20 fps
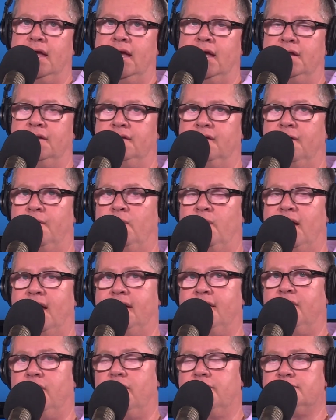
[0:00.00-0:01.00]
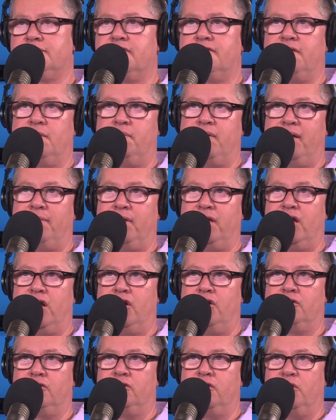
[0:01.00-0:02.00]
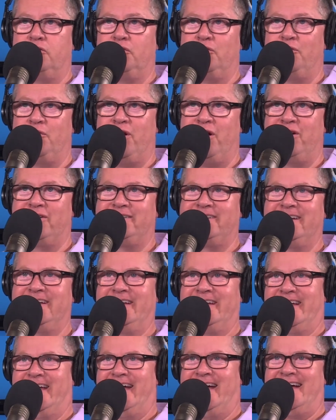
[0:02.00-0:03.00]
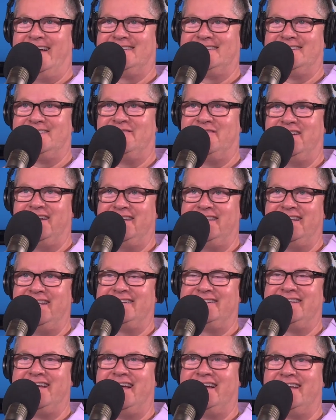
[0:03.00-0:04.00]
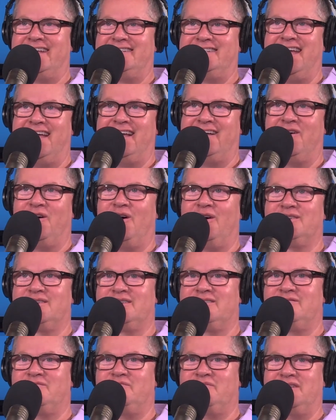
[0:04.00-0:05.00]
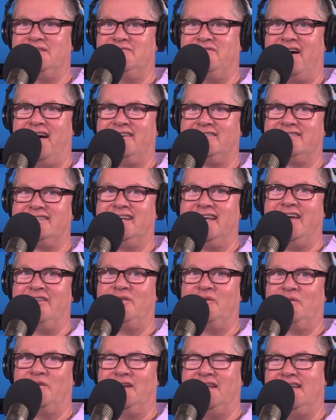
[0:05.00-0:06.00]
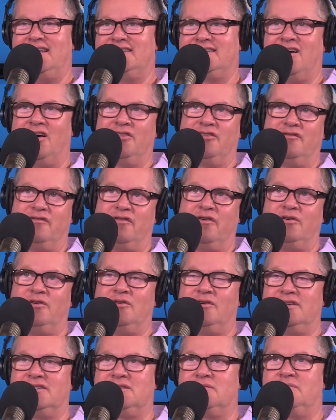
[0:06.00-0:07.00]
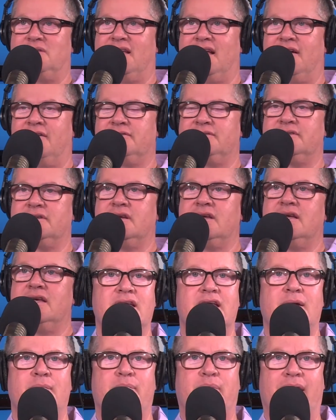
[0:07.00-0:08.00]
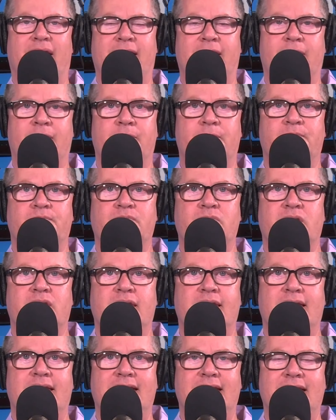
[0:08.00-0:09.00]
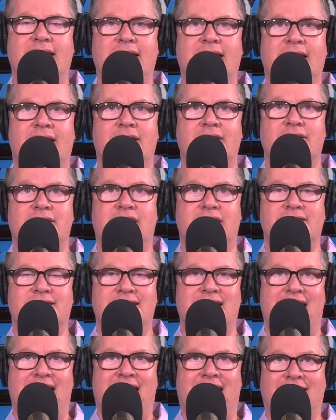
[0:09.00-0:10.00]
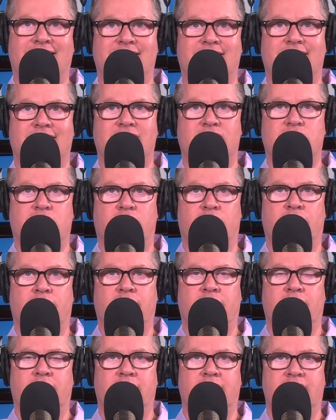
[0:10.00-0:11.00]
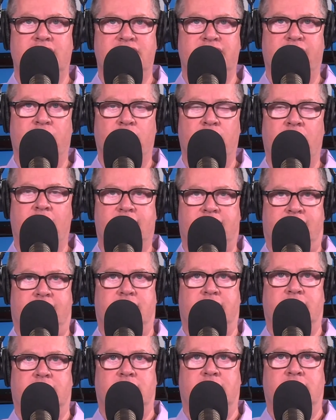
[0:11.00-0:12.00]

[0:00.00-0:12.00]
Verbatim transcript: and uh, what I call sort of a baby hung, a little hung uh, somebody that uh, can take calls and put files together when he's on the phone doing something else. But he does not turn his phone off.